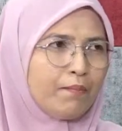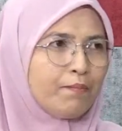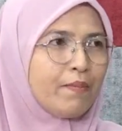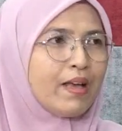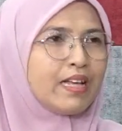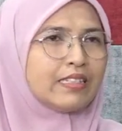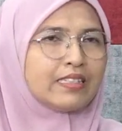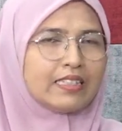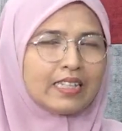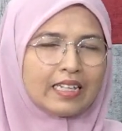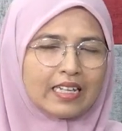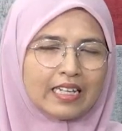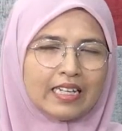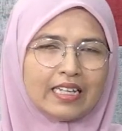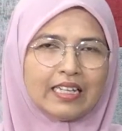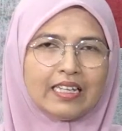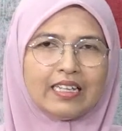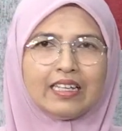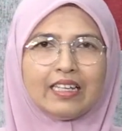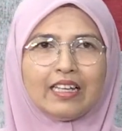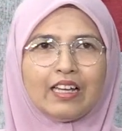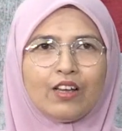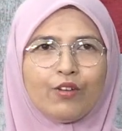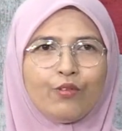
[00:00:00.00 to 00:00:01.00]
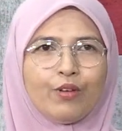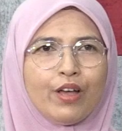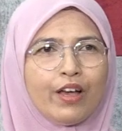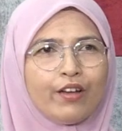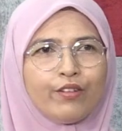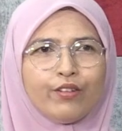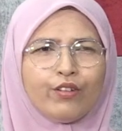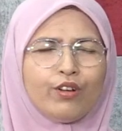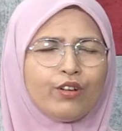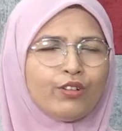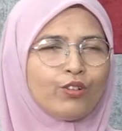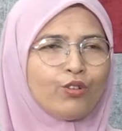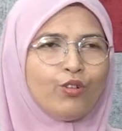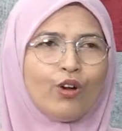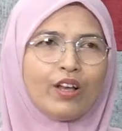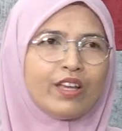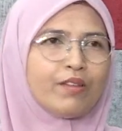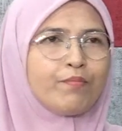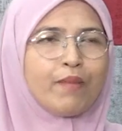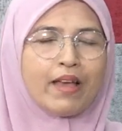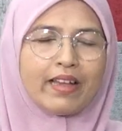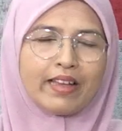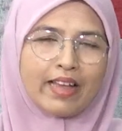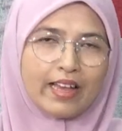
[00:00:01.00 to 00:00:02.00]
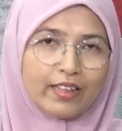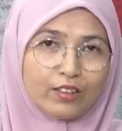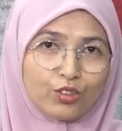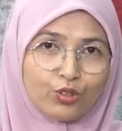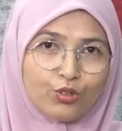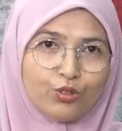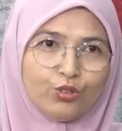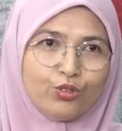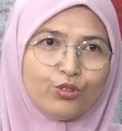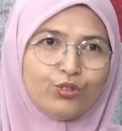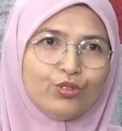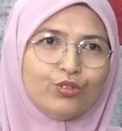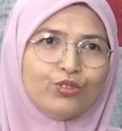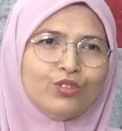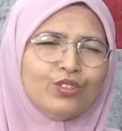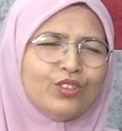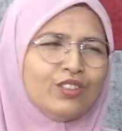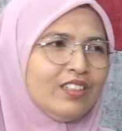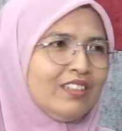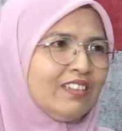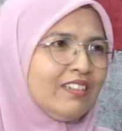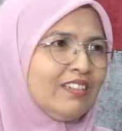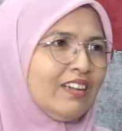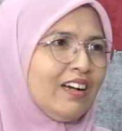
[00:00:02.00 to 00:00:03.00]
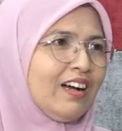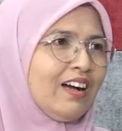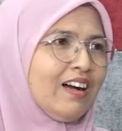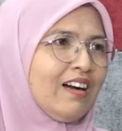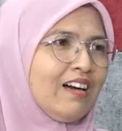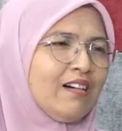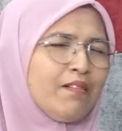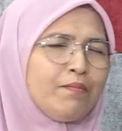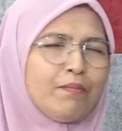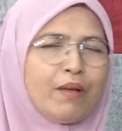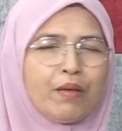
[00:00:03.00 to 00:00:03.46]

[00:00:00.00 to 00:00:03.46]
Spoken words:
Basically, we are not going back at 2.